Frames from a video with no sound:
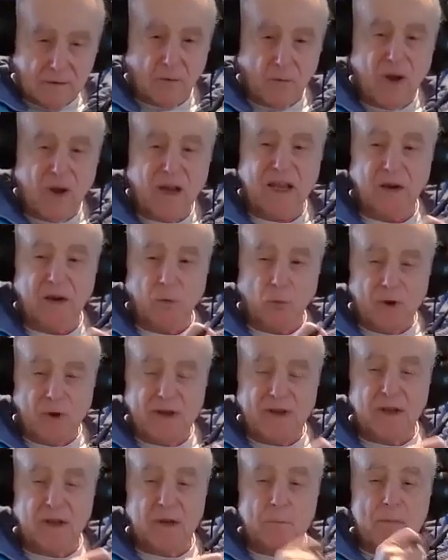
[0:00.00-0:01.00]
we can
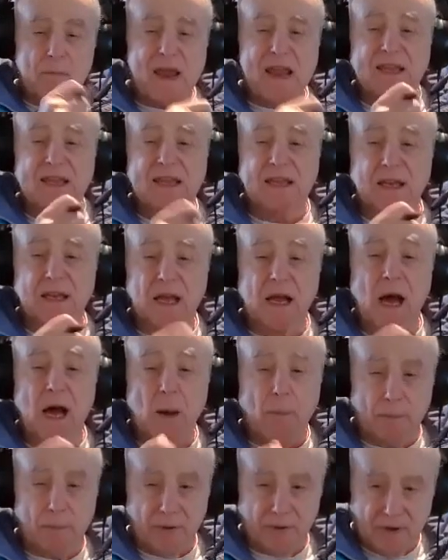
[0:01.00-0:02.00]
we can make it
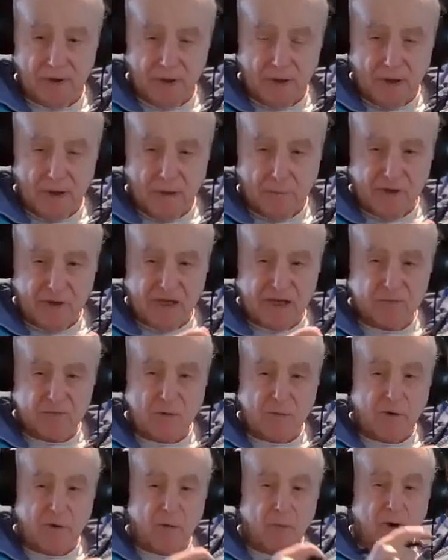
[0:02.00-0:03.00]
up because
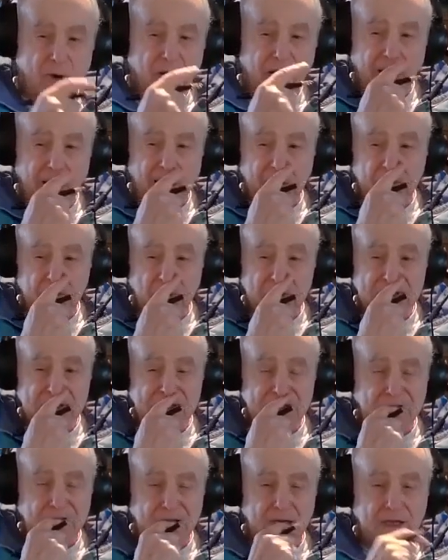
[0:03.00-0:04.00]
what we're mm-hmm. really
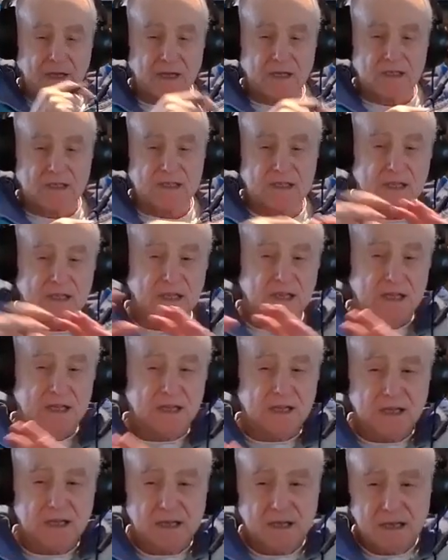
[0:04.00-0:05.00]
interested in is the
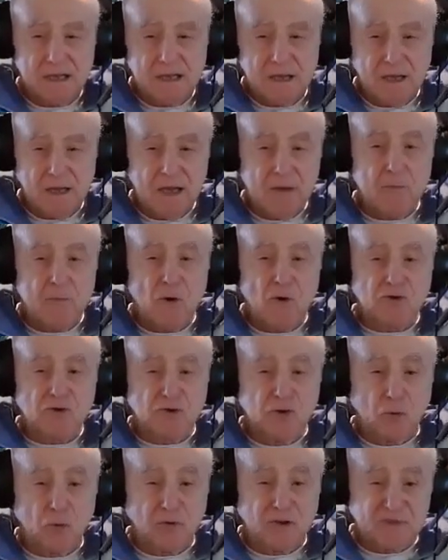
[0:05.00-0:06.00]

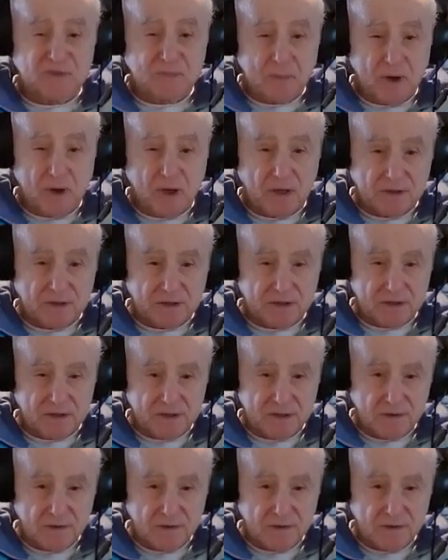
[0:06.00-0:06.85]
emotional response.